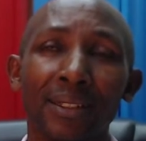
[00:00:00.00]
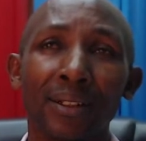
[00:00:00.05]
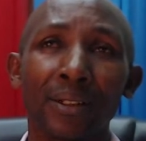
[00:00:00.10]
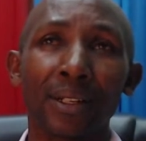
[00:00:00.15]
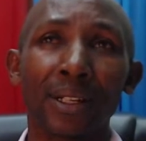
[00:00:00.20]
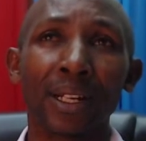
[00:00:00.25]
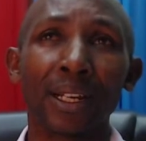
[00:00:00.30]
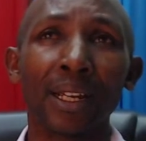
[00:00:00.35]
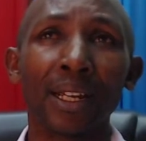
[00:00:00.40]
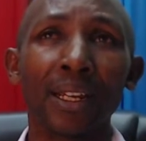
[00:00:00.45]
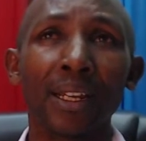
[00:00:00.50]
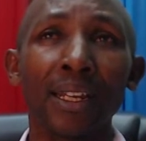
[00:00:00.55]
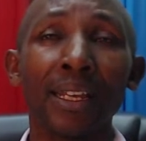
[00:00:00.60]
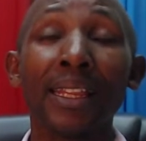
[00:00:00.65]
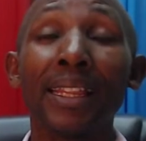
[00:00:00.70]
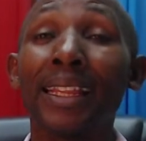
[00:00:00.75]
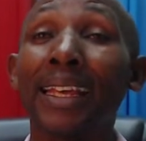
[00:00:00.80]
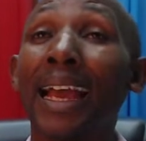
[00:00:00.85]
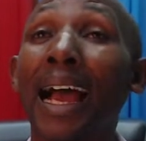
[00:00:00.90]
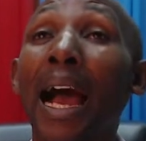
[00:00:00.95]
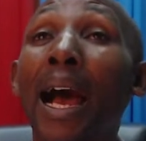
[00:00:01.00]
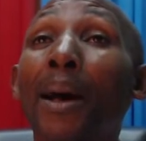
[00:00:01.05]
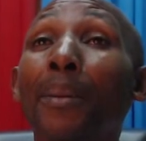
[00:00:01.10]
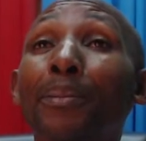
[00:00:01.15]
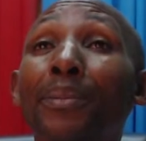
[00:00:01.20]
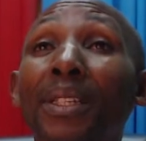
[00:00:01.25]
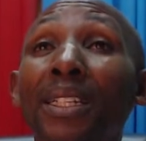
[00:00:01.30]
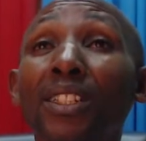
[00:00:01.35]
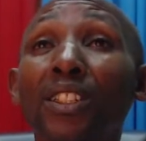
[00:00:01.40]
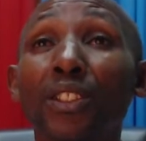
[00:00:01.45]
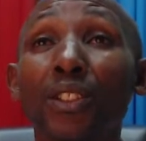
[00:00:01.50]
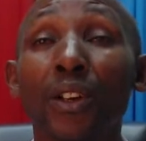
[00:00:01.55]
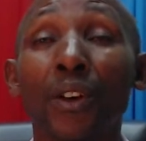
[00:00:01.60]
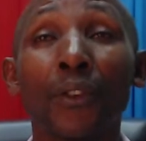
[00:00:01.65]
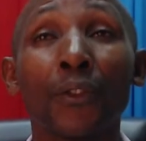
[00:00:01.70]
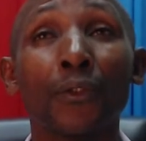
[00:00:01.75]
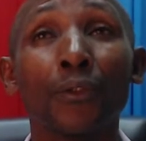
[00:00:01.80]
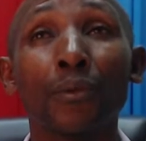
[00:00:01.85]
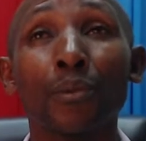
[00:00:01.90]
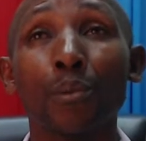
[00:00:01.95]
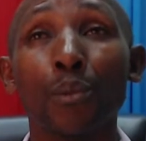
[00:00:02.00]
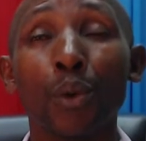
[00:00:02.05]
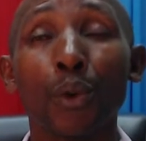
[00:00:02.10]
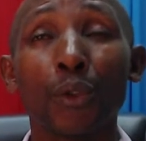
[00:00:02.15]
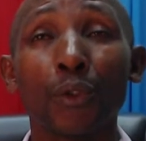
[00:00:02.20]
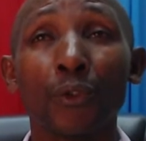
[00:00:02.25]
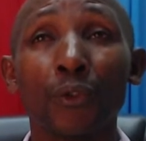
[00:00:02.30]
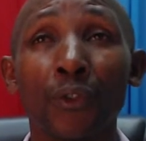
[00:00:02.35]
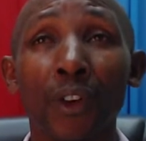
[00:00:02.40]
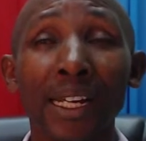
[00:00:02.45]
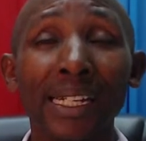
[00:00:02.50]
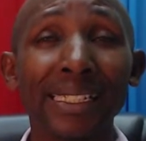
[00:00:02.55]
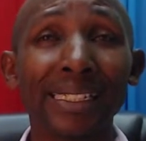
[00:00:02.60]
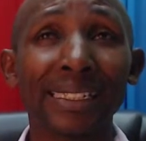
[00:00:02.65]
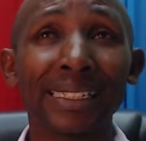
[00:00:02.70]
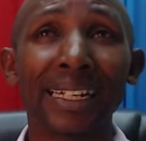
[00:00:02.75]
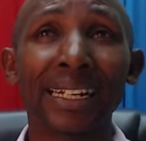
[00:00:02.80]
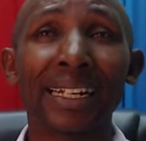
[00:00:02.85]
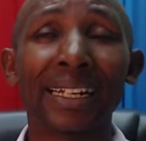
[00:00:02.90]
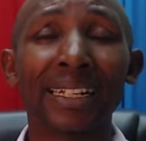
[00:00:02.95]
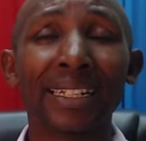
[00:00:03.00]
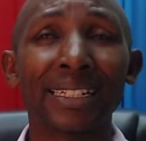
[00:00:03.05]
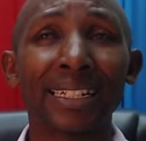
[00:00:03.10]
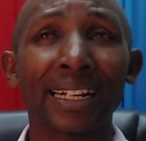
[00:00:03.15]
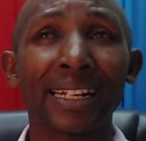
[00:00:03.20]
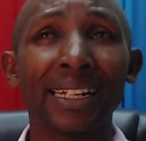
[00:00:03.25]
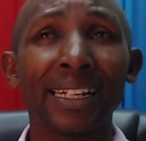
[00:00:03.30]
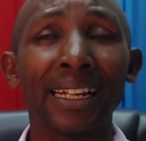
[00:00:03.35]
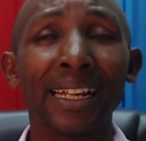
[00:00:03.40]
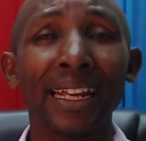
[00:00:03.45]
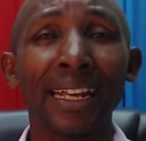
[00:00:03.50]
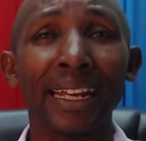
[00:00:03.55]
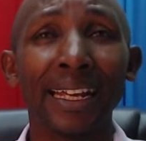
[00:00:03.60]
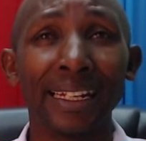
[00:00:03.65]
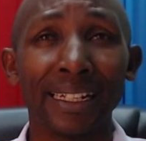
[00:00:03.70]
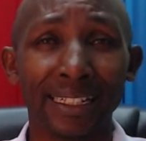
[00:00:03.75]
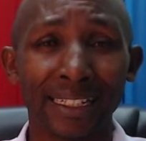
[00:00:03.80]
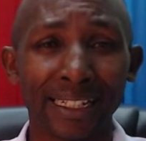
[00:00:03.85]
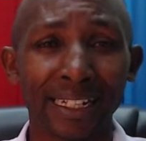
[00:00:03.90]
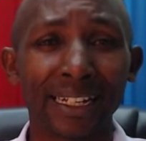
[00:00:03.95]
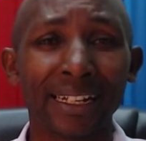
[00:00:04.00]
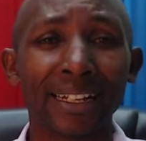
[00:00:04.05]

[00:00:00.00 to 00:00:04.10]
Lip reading: Okay, in the absence of both vice secretary and